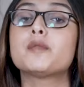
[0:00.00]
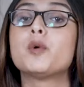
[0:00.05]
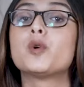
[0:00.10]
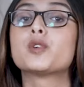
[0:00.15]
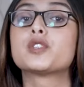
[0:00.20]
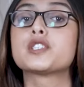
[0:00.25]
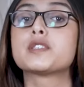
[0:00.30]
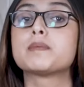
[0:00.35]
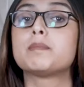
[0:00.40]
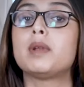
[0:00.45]

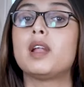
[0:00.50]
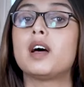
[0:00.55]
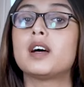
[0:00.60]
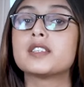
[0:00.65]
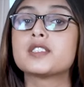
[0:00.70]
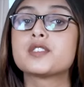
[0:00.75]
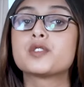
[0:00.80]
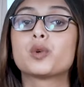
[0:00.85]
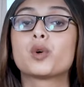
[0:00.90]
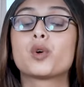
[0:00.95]
Motors
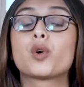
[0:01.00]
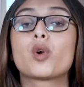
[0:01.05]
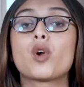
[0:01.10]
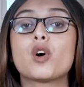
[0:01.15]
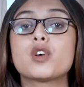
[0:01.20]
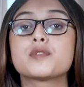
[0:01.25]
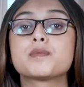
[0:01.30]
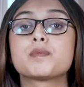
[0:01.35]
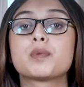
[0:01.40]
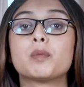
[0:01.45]
plans to
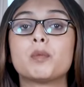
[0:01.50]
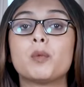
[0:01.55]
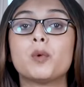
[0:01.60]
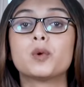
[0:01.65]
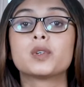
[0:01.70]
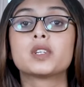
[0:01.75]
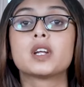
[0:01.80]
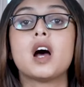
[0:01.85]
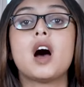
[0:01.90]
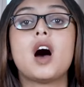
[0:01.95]

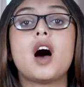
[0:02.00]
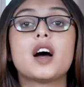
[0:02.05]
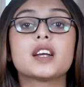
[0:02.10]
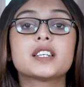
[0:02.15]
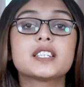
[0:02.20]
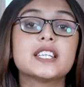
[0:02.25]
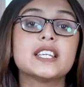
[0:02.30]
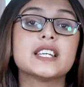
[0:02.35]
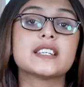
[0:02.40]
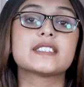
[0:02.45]
cross-promote
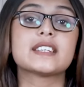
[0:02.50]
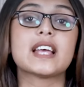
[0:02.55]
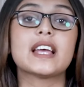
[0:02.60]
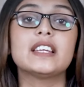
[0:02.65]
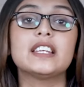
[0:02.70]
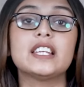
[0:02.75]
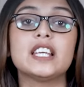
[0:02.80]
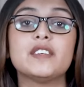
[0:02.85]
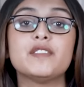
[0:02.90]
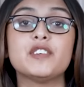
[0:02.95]
RTS
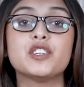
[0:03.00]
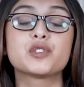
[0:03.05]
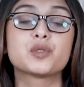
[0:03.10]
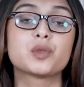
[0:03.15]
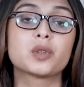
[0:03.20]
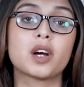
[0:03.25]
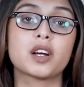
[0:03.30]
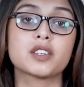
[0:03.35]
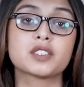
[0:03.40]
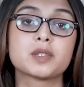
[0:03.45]
and EVs
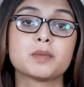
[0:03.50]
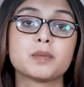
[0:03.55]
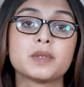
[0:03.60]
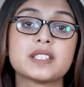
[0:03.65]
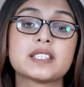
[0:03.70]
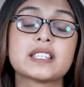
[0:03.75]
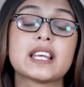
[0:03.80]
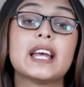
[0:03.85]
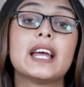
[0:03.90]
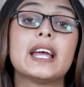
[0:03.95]
to
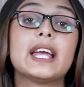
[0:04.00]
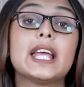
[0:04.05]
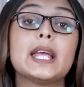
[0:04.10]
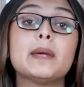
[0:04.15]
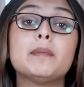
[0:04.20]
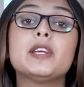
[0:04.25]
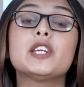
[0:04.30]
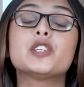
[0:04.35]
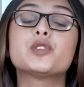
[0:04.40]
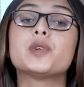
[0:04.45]
customers,
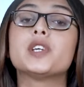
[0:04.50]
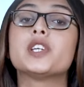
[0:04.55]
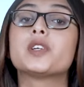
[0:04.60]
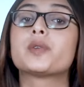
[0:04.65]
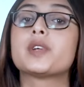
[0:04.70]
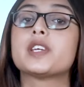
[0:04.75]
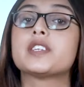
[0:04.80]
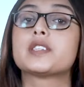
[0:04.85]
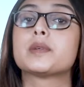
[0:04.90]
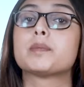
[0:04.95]
aiming to
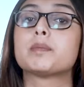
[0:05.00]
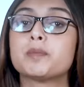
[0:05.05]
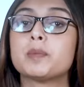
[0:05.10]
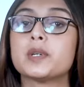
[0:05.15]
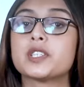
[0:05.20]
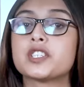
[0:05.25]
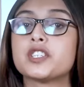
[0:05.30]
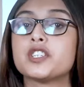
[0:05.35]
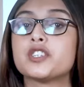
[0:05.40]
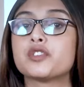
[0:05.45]
increase the
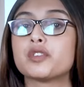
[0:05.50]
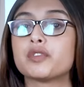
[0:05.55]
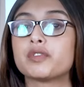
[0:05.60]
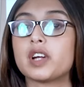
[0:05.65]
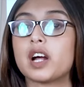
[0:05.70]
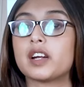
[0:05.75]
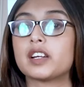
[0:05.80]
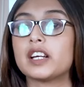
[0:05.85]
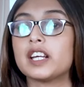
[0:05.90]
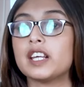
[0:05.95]
percentage of
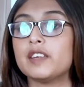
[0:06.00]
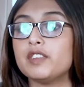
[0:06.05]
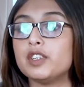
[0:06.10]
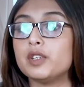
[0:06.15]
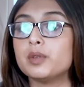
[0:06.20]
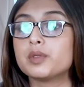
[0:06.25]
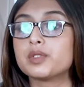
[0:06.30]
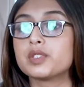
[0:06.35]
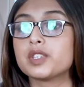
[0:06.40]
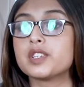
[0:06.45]
Tata EV
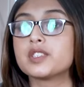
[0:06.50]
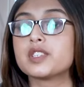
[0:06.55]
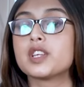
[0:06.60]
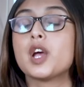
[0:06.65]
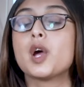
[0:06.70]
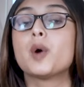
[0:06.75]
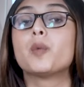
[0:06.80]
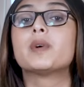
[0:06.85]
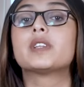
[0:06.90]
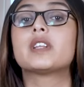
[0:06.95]
users
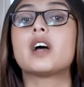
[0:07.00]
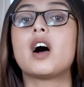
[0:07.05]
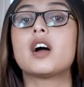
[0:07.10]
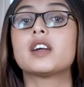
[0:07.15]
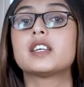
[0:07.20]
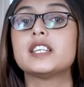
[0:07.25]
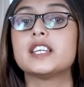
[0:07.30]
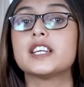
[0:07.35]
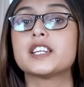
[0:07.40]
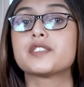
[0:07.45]
with
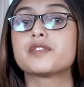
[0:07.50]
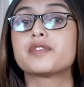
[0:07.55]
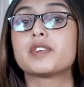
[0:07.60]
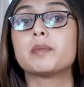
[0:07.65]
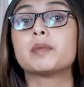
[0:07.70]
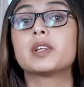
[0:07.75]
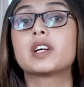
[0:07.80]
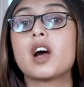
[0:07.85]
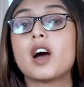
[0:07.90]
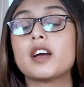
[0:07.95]
RTS
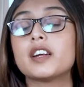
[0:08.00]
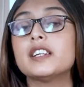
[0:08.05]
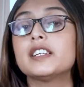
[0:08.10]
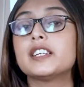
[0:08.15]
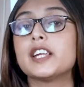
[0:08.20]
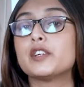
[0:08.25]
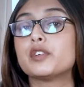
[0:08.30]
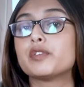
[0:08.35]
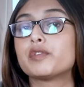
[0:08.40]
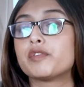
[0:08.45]
from the
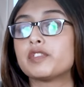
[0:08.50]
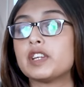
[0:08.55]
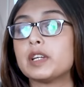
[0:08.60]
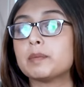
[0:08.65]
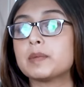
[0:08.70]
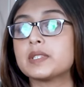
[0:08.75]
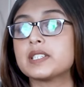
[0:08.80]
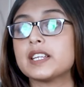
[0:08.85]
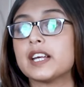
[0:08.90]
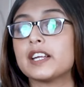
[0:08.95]
current 10 to
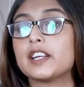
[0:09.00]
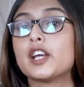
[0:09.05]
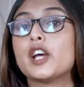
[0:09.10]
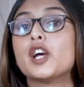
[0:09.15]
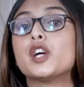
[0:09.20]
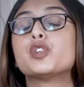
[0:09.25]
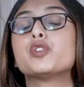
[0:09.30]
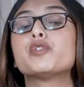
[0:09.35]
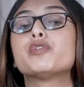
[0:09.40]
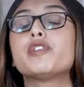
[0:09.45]
15%
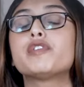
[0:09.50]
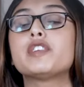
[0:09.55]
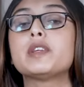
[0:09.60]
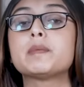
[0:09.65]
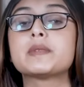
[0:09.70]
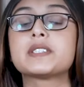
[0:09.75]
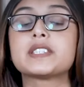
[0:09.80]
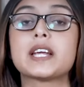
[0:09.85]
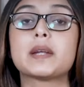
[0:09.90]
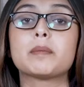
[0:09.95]
to
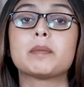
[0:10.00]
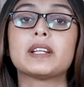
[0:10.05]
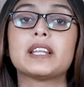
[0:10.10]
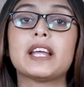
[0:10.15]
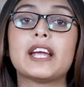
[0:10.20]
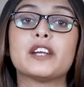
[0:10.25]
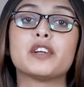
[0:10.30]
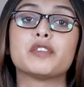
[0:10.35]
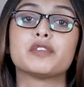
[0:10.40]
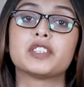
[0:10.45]
50% by
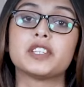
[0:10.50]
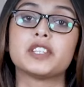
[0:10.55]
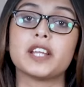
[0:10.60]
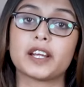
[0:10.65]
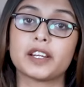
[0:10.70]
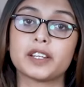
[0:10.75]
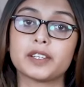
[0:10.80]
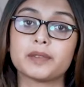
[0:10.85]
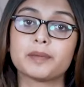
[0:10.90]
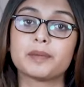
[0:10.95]
the end of the
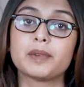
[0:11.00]
decade.